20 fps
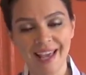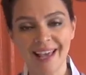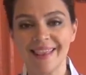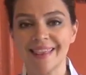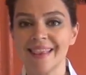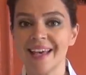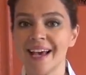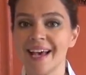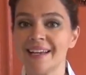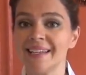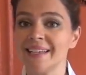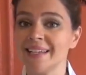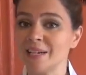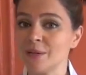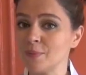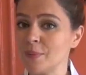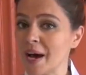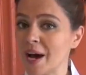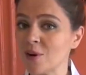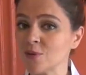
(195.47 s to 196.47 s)
and then in
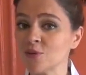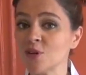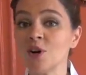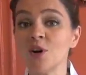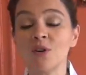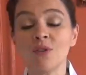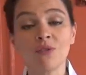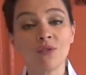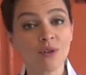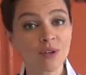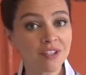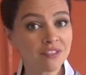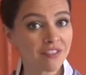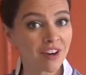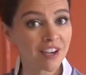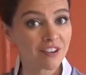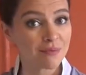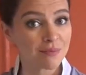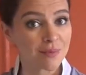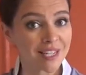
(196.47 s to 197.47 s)
about
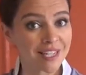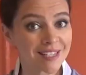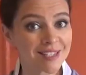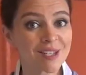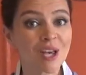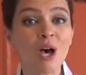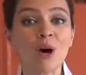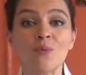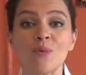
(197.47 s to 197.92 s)
45 minutes,